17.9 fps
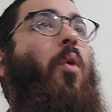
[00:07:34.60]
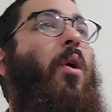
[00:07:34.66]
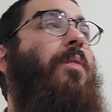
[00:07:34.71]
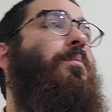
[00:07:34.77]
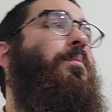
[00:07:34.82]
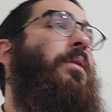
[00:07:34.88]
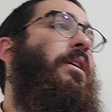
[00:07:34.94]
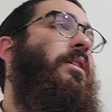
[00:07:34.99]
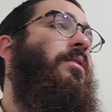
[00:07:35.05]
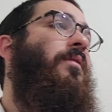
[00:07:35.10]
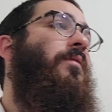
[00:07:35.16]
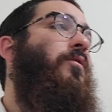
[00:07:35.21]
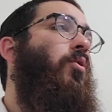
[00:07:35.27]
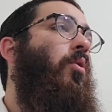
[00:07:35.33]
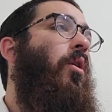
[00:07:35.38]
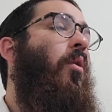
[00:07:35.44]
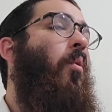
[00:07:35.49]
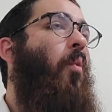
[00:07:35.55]
what piece of
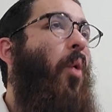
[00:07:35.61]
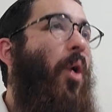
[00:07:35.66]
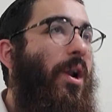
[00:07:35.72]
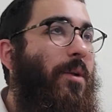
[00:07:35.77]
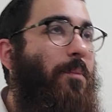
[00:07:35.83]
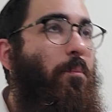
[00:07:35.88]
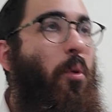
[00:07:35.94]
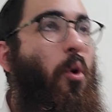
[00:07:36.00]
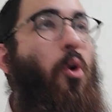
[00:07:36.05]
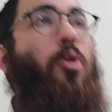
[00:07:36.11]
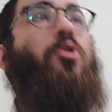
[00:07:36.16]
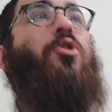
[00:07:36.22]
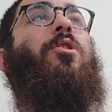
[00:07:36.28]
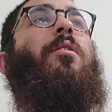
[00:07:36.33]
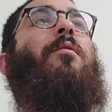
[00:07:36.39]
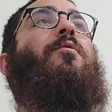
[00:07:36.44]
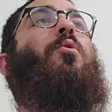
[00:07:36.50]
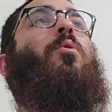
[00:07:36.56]
Torah, what
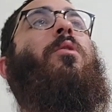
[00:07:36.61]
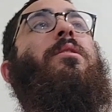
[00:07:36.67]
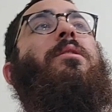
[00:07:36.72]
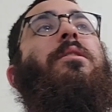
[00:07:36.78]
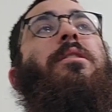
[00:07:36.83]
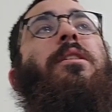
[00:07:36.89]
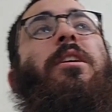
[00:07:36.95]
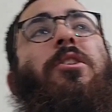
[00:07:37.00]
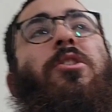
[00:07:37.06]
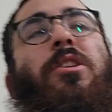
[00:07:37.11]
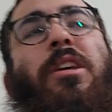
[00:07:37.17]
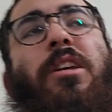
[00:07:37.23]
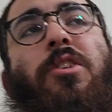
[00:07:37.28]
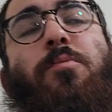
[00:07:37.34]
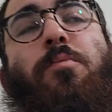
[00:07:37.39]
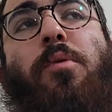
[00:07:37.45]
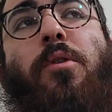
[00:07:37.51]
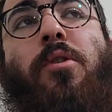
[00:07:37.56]
portion of Torah to teach
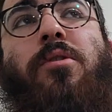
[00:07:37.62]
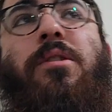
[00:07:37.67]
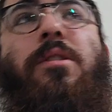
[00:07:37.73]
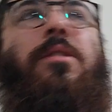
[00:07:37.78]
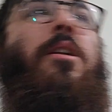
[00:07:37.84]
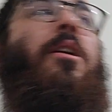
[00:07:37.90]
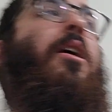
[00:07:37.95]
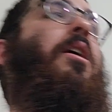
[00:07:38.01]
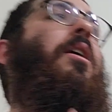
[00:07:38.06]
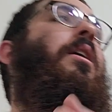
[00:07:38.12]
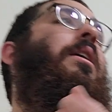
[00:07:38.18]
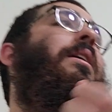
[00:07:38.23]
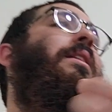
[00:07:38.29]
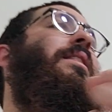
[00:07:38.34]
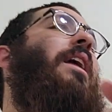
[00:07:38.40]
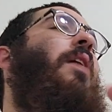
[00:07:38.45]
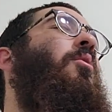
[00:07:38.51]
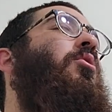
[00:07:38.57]
each person
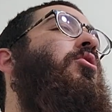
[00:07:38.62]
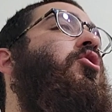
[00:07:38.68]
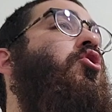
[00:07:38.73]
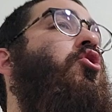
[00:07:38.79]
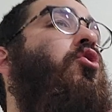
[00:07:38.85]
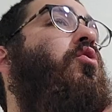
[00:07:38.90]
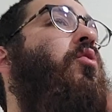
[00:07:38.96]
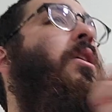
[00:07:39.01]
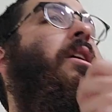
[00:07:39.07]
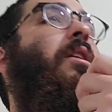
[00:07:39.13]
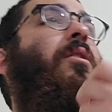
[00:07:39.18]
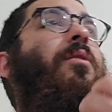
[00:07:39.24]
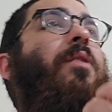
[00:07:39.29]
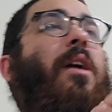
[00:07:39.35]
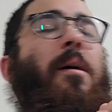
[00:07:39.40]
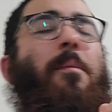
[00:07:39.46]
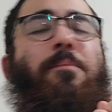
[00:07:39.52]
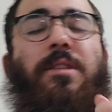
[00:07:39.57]
that will trigger
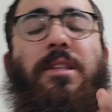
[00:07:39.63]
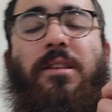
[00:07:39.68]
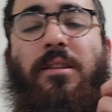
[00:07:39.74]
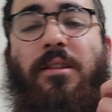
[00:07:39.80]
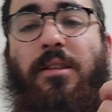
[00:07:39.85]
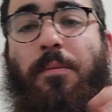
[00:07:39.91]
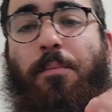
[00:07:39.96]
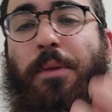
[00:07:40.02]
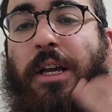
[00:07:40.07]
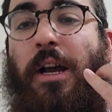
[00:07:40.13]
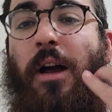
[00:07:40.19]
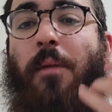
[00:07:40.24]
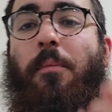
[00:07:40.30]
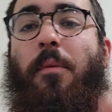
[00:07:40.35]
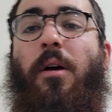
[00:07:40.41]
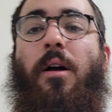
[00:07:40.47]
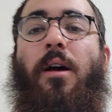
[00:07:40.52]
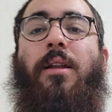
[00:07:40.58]
them to
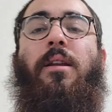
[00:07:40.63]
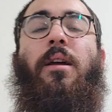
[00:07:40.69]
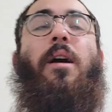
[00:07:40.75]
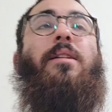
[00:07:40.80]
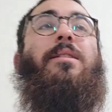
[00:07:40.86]
become a,